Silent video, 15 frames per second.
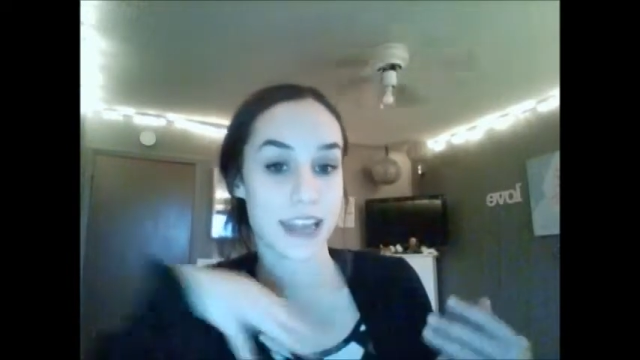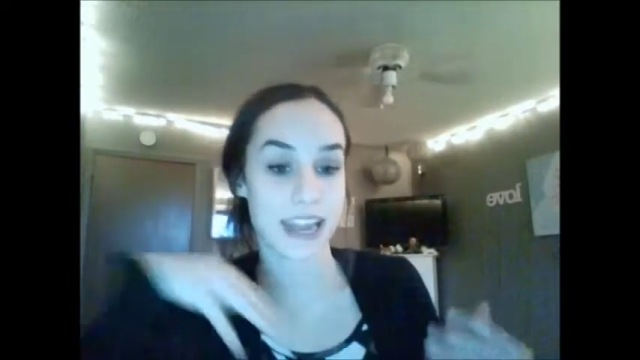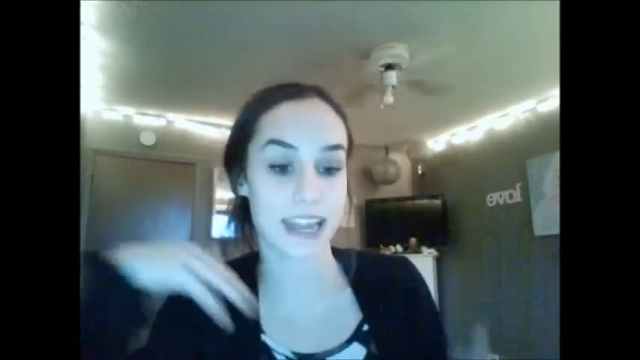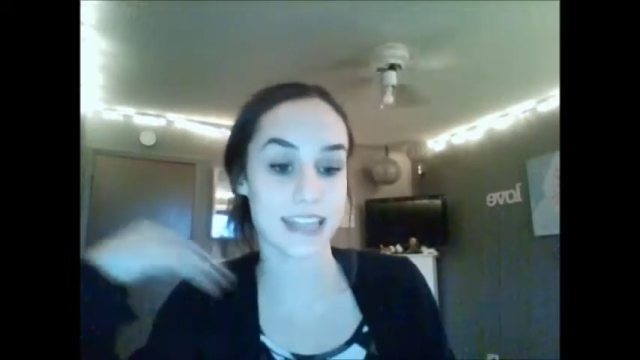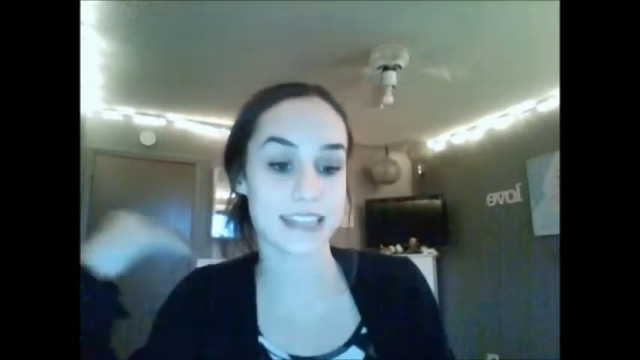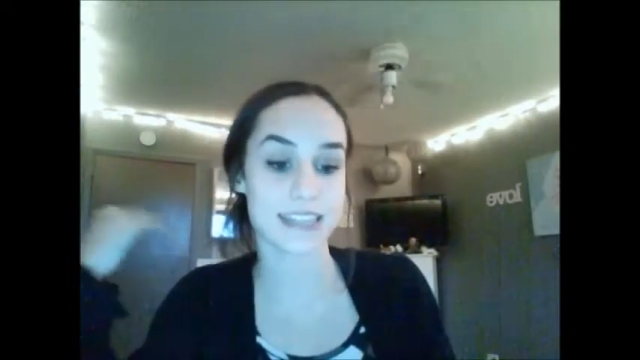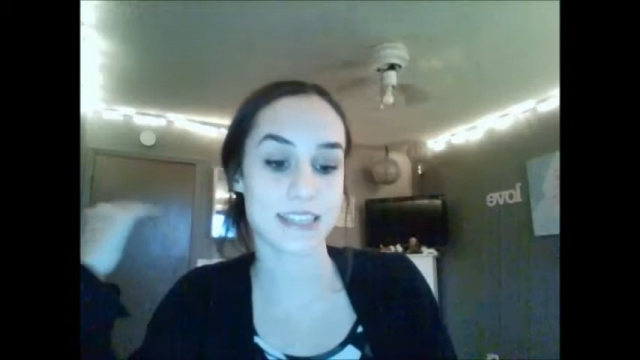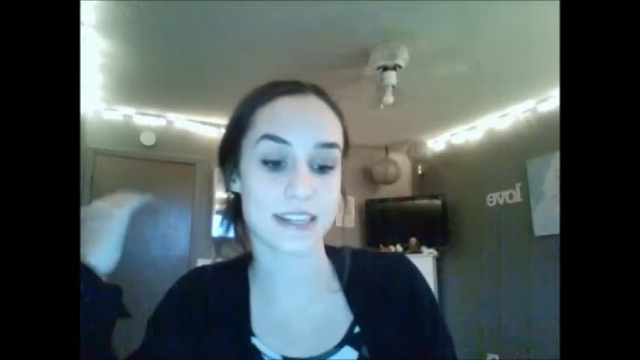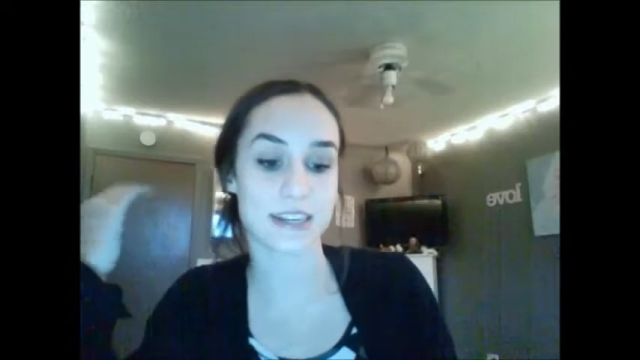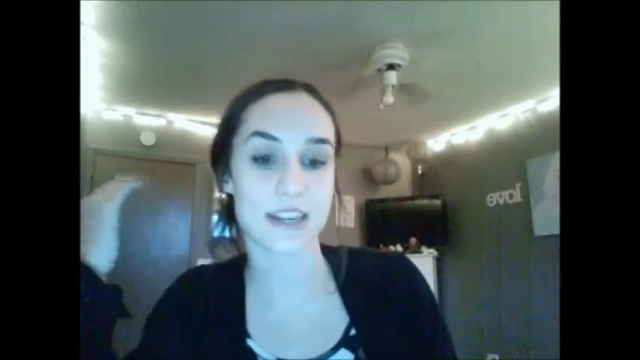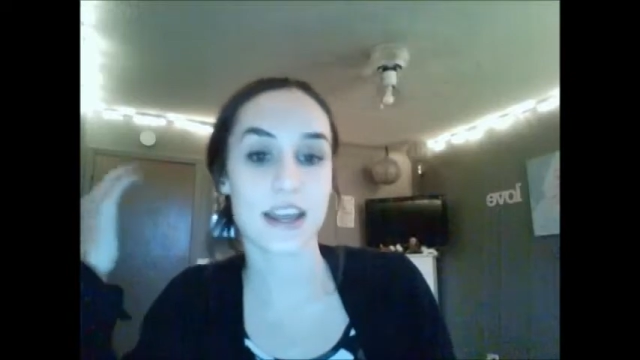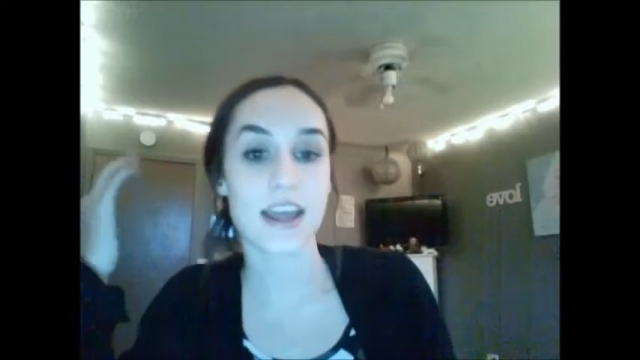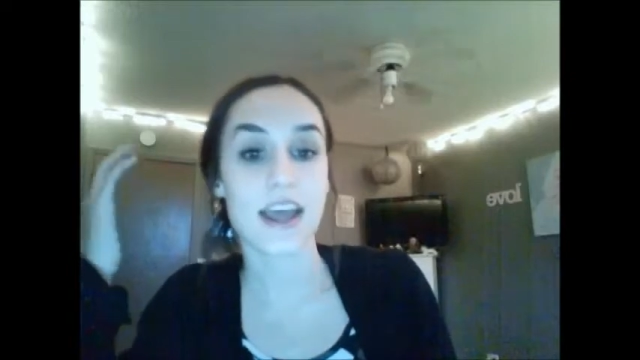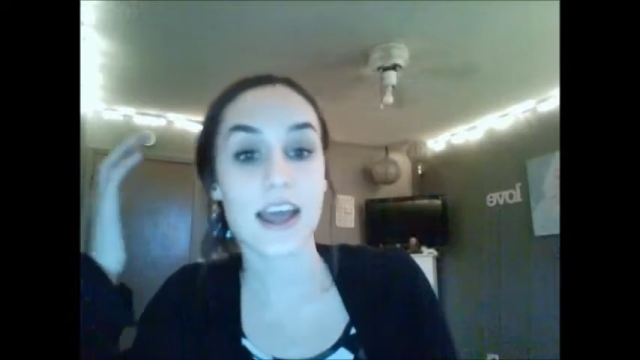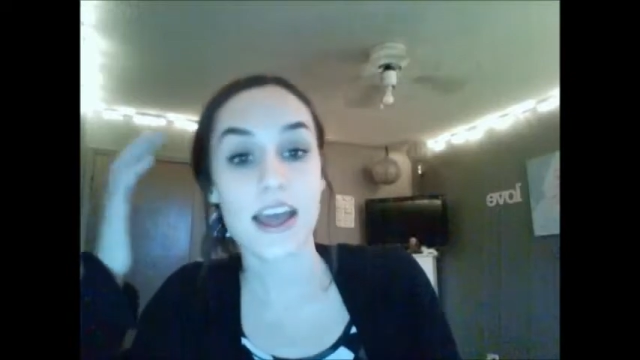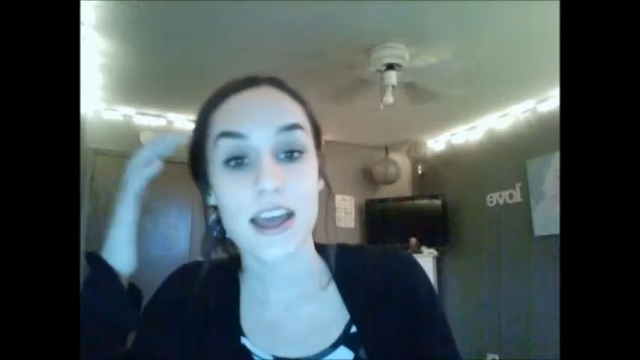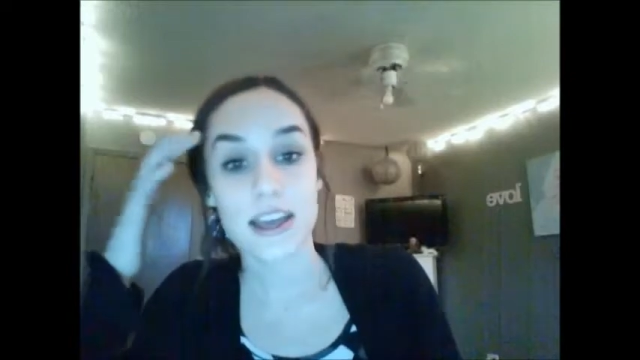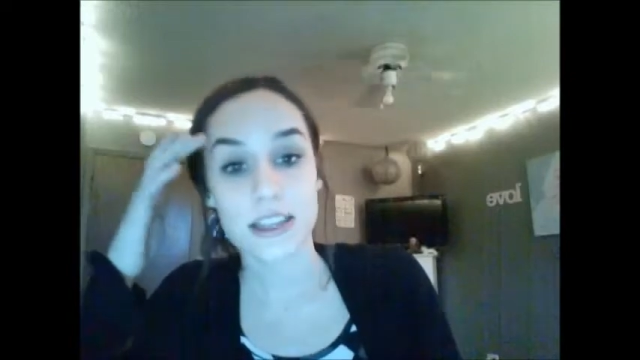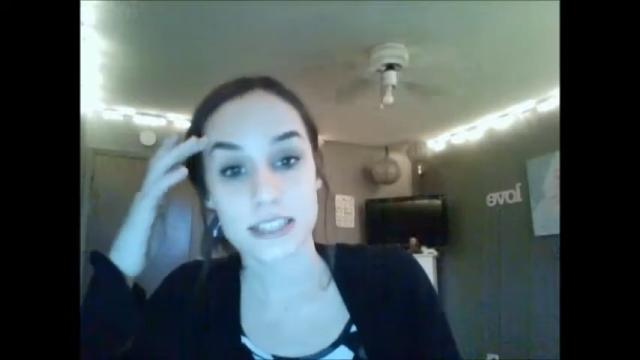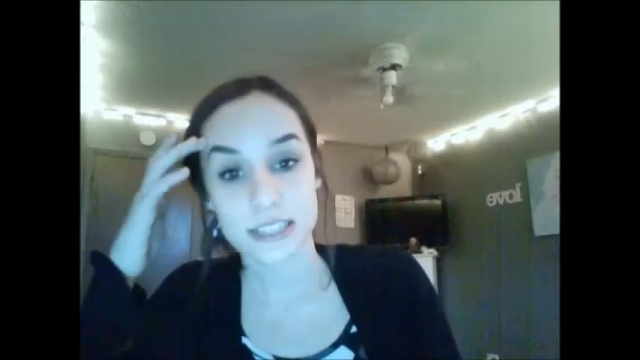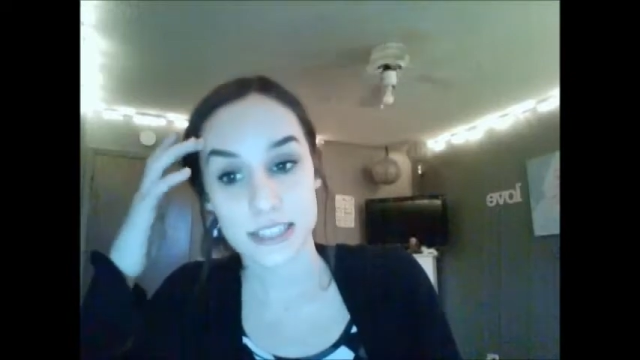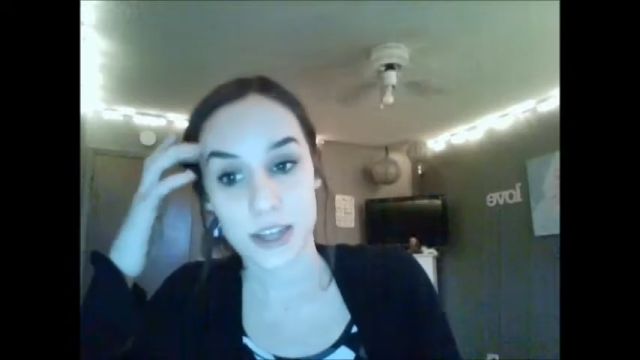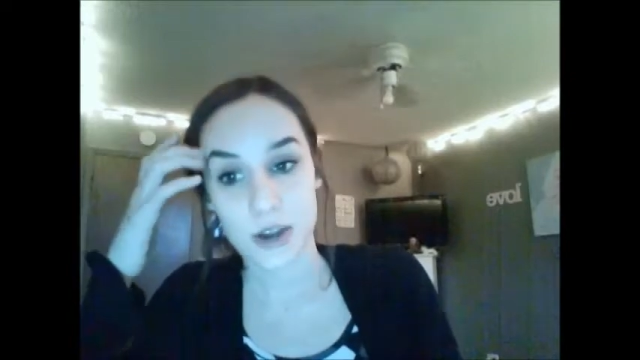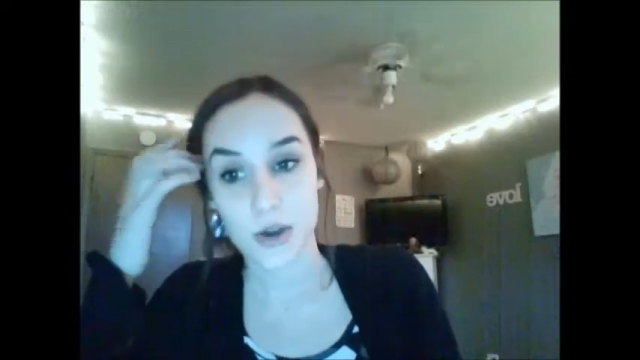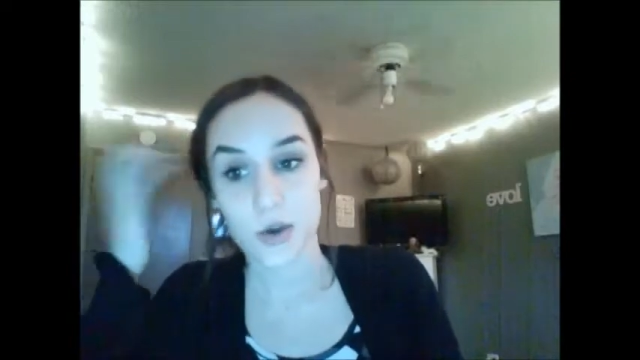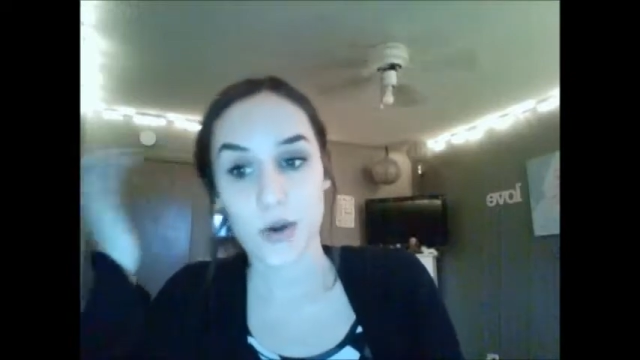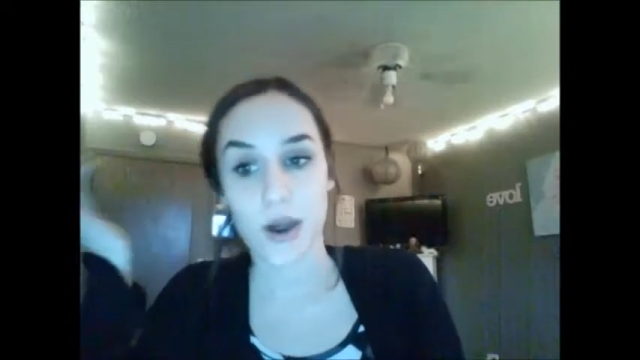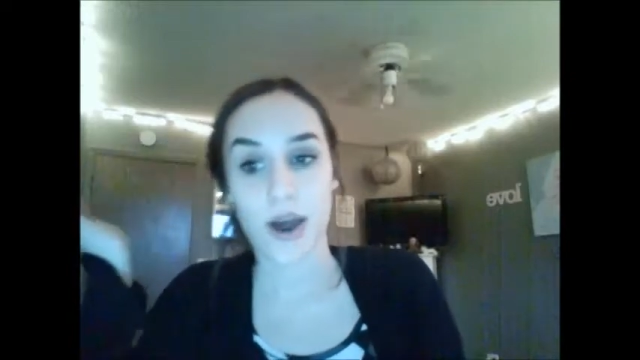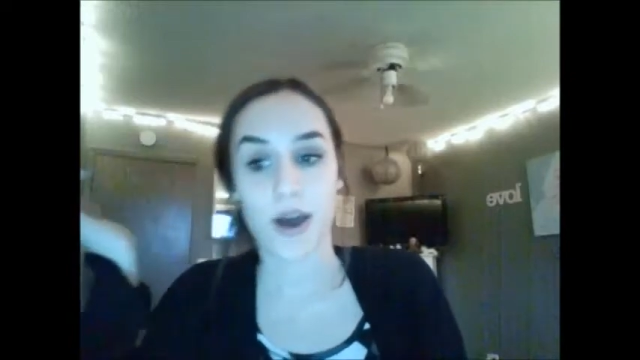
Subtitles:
answered. So